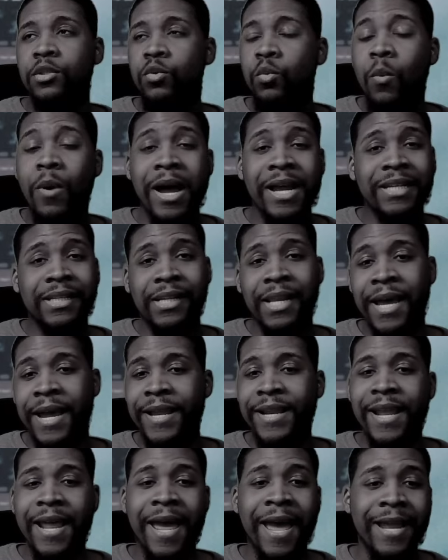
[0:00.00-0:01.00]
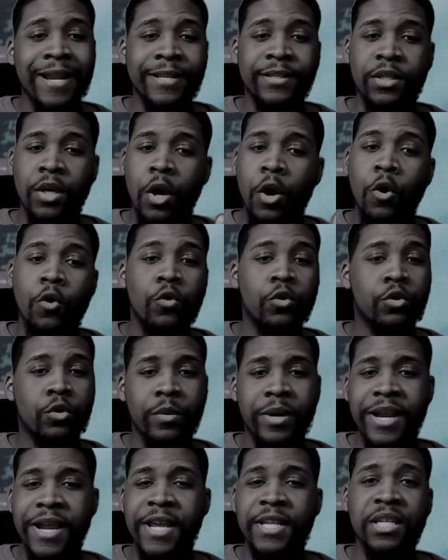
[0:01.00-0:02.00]
Twilight had its own
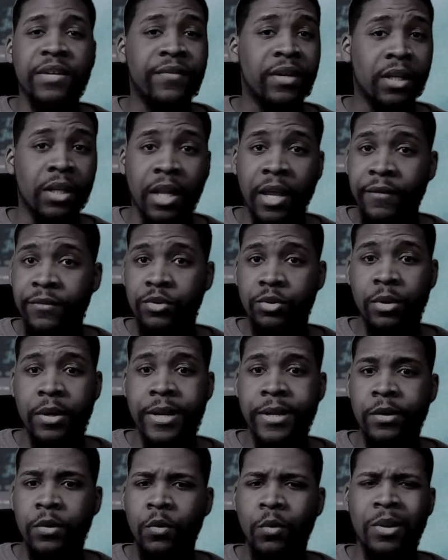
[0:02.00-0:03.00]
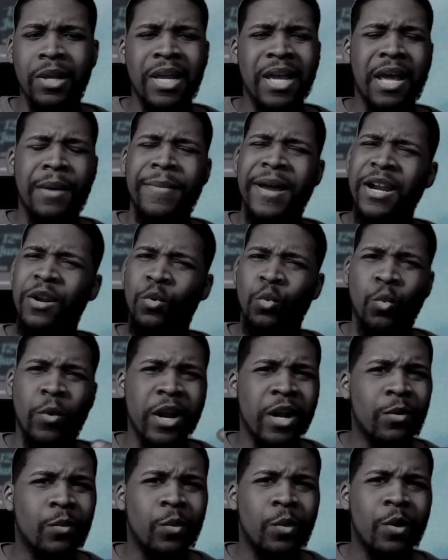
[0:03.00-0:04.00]
craze of a love triangle about a
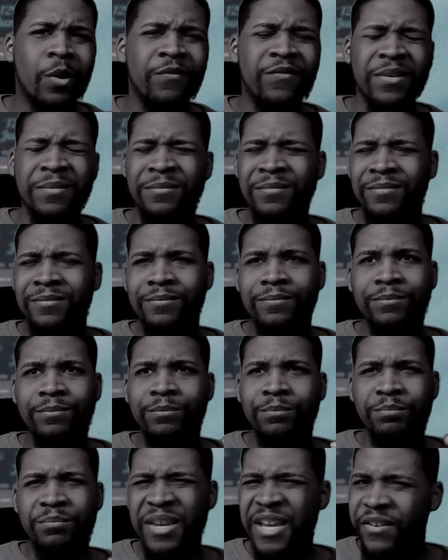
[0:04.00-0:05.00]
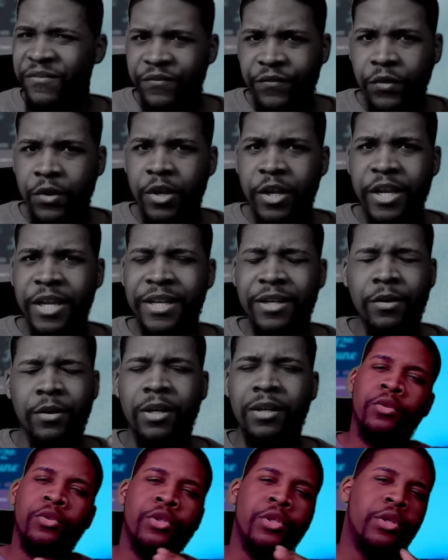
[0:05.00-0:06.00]
werewolf and Bigfoot,
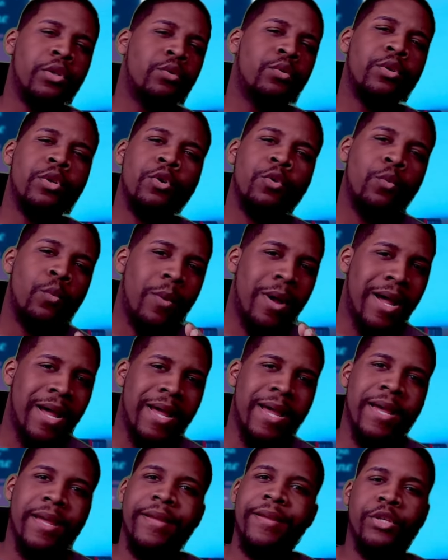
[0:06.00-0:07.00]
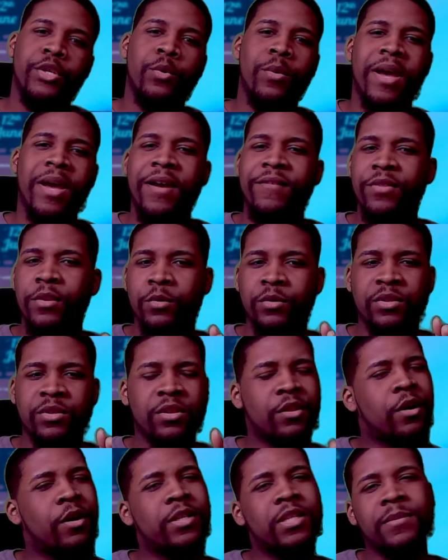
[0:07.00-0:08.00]
or do you know why you have those
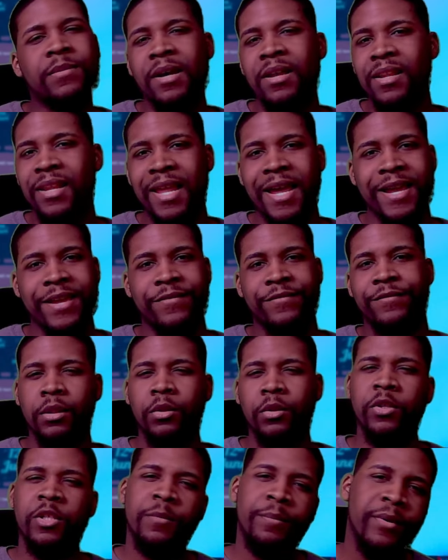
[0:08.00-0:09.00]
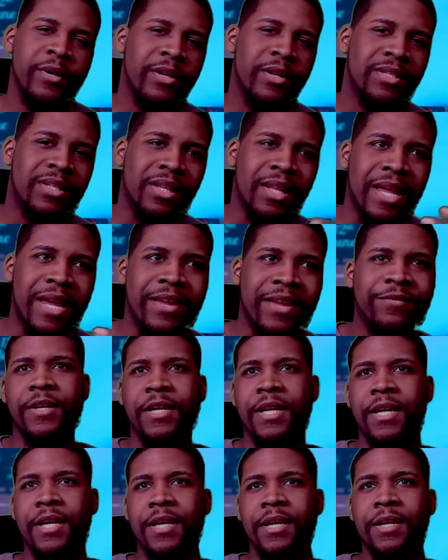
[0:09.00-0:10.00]
thoughts about life? You experience life
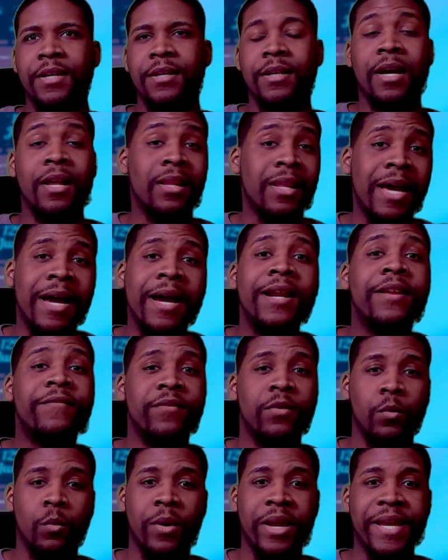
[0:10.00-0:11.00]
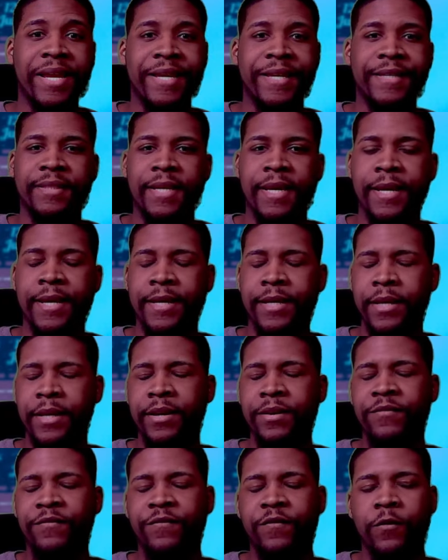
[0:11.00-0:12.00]
in a lot of different ways. It
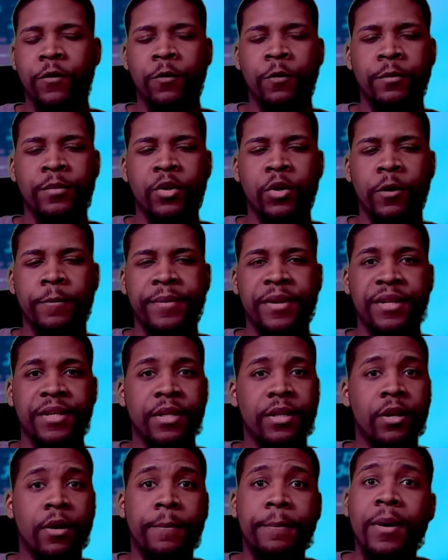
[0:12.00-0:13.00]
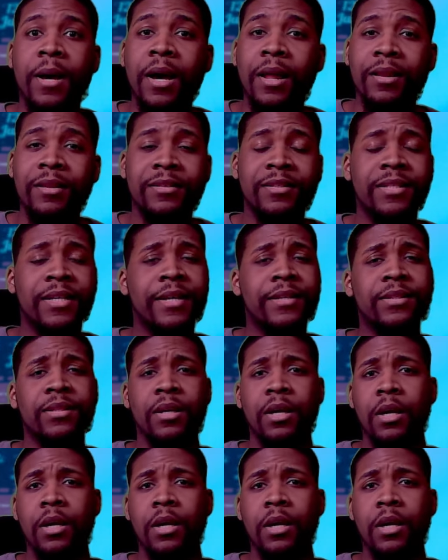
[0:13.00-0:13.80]
can form your opinion on politics,